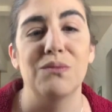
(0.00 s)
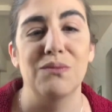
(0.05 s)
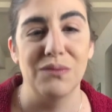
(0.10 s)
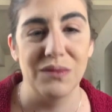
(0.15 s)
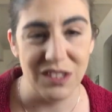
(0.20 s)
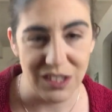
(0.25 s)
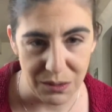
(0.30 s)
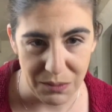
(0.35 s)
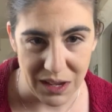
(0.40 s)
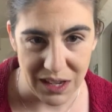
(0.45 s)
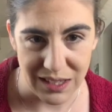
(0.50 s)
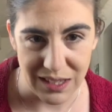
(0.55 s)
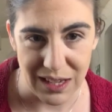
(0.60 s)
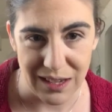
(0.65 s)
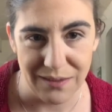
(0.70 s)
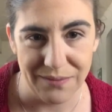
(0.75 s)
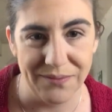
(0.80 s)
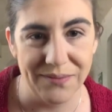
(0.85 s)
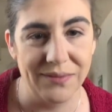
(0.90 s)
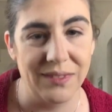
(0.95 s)
It's amazing.
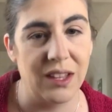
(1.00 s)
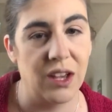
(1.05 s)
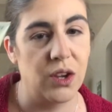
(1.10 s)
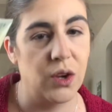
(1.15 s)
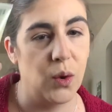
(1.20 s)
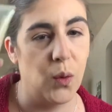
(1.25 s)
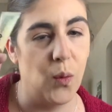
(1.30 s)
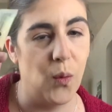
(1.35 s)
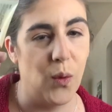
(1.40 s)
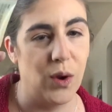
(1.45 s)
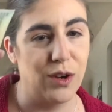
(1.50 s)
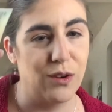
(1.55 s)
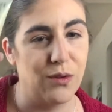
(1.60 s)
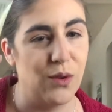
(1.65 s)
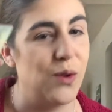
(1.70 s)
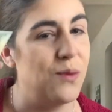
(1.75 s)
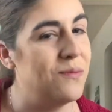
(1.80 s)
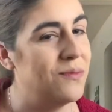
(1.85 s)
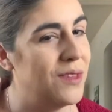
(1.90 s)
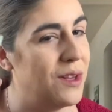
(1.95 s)

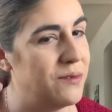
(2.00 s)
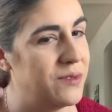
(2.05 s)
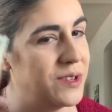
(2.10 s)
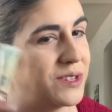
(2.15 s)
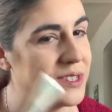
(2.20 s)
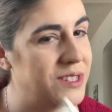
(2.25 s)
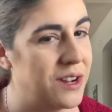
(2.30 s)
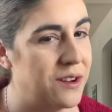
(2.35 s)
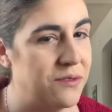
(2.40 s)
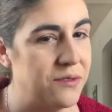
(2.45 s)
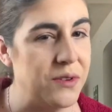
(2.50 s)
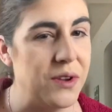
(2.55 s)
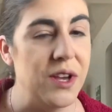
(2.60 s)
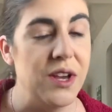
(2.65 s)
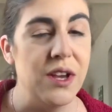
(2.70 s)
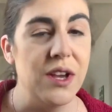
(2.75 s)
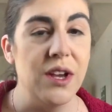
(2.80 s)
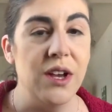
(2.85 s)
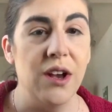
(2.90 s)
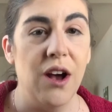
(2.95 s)
Wonderful. Love this stuff.
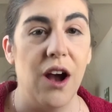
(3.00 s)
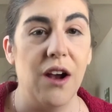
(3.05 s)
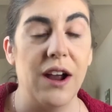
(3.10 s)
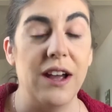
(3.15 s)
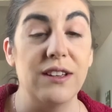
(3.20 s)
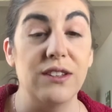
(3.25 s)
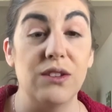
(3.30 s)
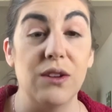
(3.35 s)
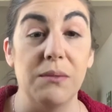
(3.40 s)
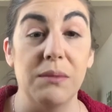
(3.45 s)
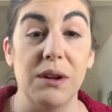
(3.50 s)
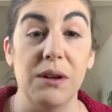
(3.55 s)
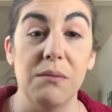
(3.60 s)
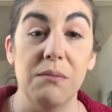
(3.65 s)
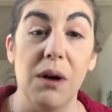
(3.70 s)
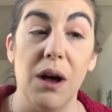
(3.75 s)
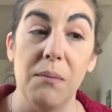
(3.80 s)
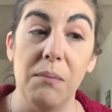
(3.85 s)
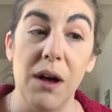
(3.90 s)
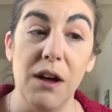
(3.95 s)
All right, so I'm gonna
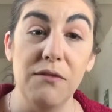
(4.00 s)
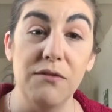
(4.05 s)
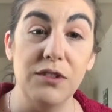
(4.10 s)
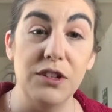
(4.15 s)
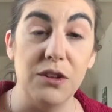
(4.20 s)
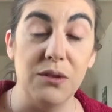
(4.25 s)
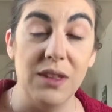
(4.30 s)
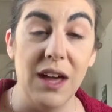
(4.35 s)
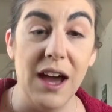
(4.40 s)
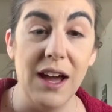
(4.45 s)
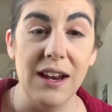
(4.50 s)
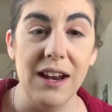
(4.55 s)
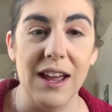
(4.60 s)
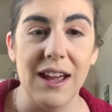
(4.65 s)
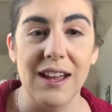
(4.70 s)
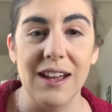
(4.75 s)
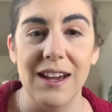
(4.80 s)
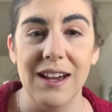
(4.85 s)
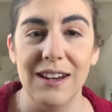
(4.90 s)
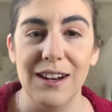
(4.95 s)
pop off, do that,
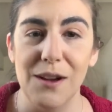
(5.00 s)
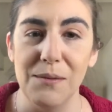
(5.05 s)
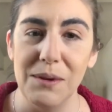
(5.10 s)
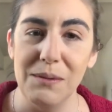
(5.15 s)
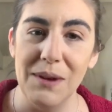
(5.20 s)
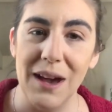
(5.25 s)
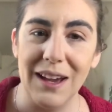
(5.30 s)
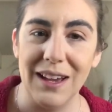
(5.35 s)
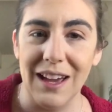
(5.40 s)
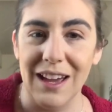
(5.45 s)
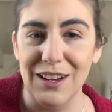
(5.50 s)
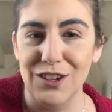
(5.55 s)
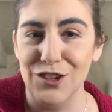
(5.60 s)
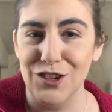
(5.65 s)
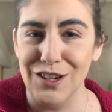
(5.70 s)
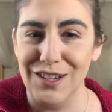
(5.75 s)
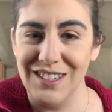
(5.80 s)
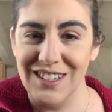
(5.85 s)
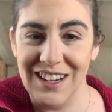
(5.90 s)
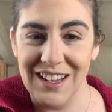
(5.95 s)
and I'll be back in
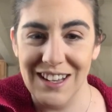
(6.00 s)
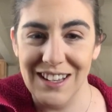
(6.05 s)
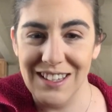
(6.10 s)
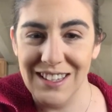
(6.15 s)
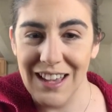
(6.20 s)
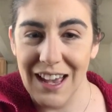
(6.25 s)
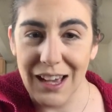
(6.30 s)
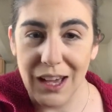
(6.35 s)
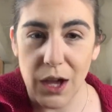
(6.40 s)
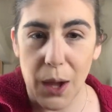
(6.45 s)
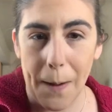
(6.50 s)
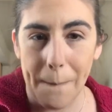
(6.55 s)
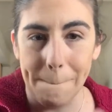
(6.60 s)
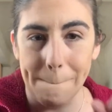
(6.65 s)
just a sec.